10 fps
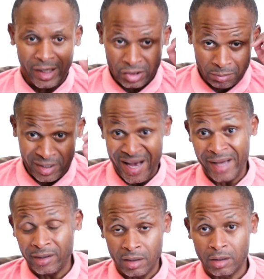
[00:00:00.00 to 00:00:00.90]
that should be
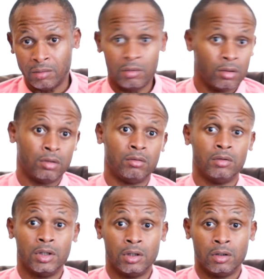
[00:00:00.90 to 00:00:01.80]
out of there.
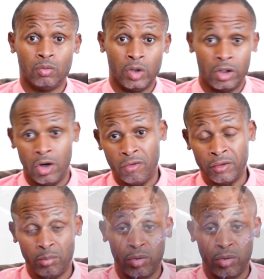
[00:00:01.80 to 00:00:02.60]
We can go from the